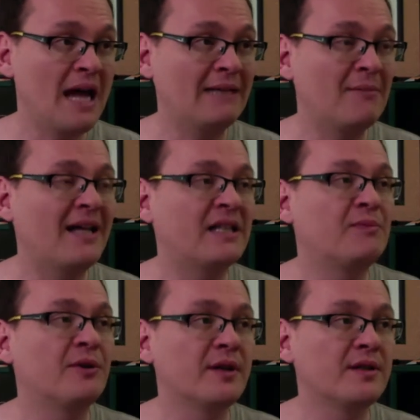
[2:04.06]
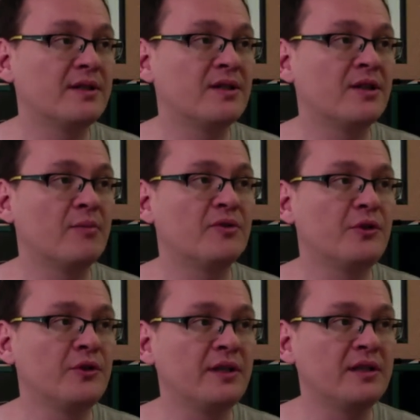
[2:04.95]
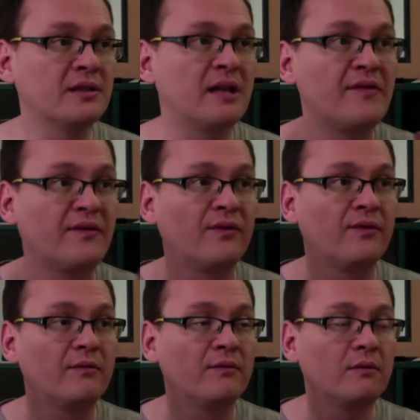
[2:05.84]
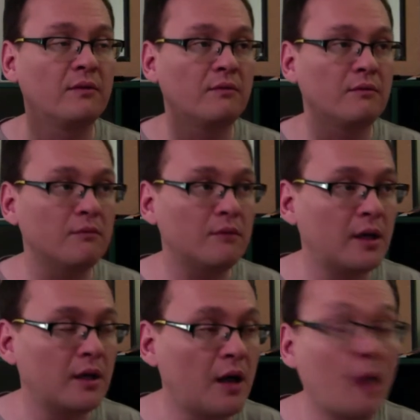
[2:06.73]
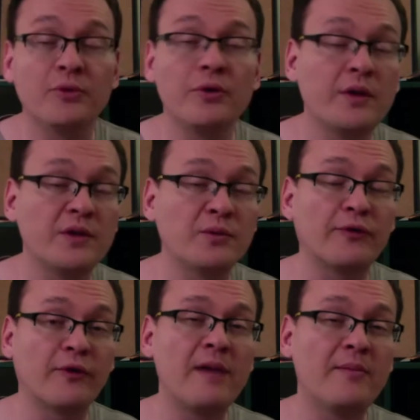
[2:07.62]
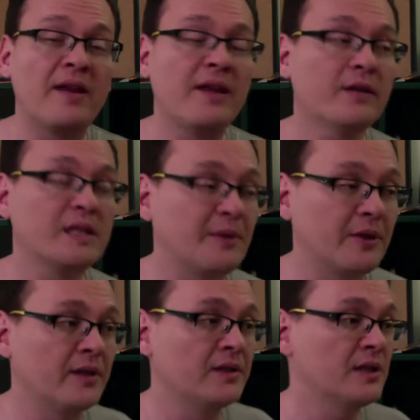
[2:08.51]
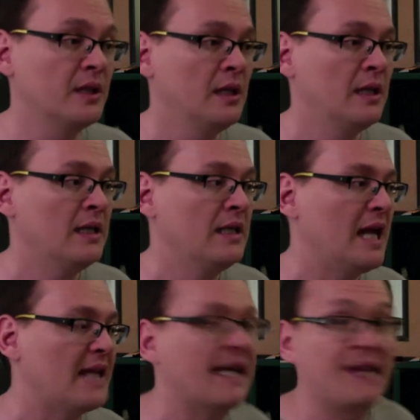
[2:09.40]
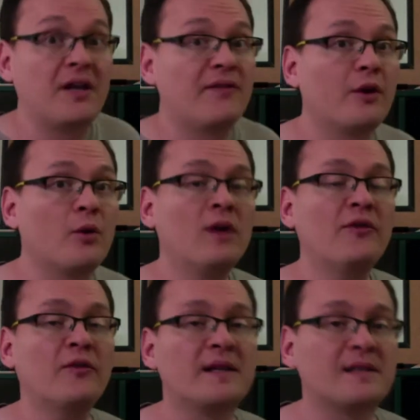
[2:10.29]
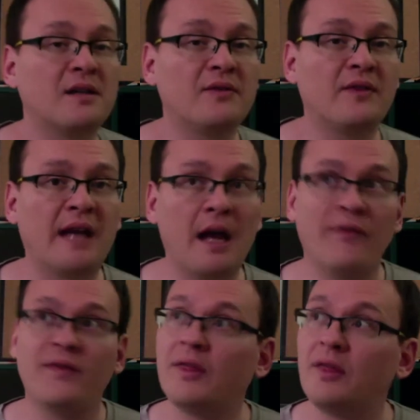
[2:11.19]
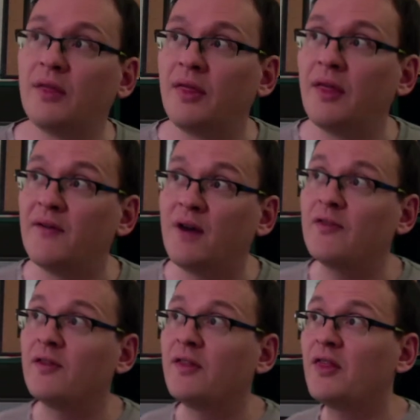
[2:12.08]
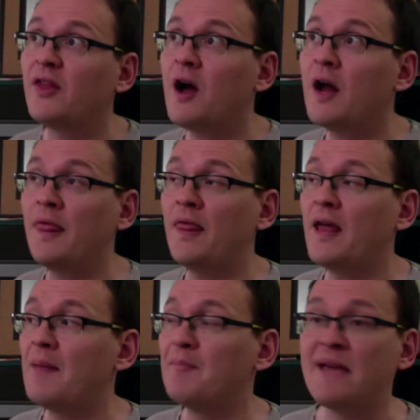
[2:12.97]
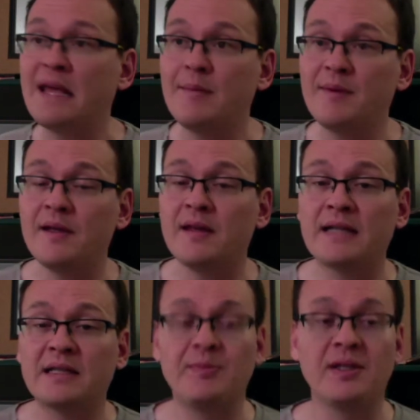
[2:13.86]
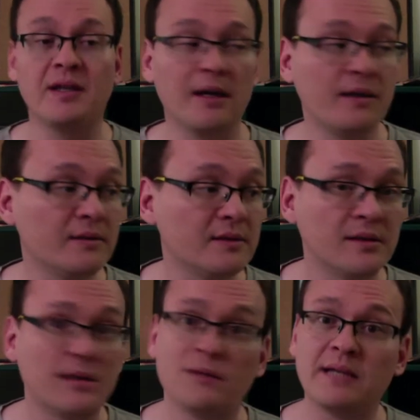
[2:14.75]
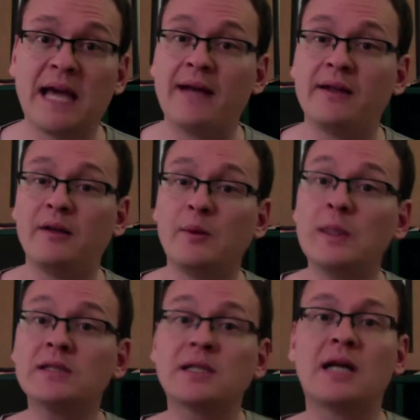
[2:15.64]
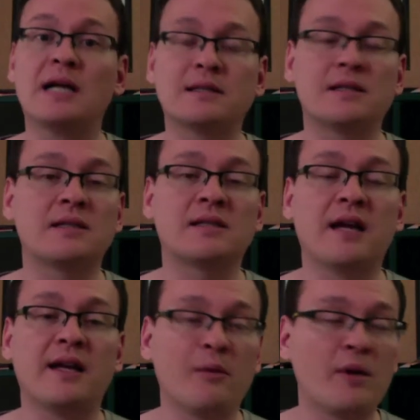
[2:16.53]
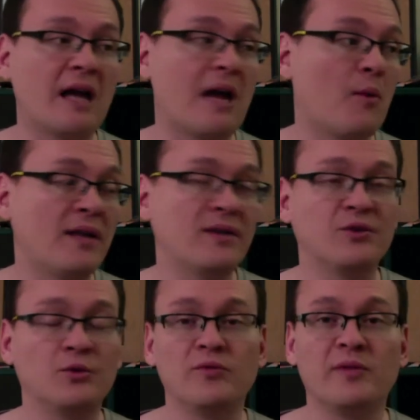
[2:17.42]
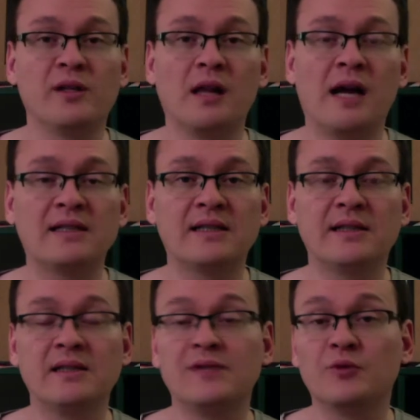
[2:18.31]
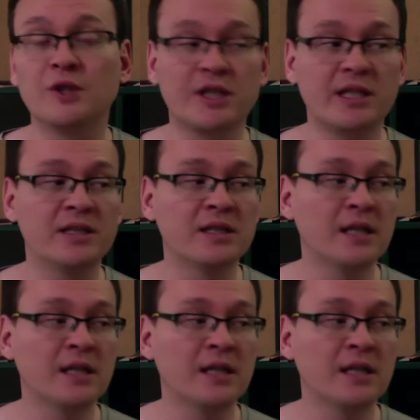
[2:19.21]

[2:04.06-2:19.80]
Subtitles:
experiences and opportunities and life opportunities were framed by their experience. And yet I've done very well for myself, and I have often thought that maybe that's because Canada was a classless society. I went to school with middle-class kids, even rich kids,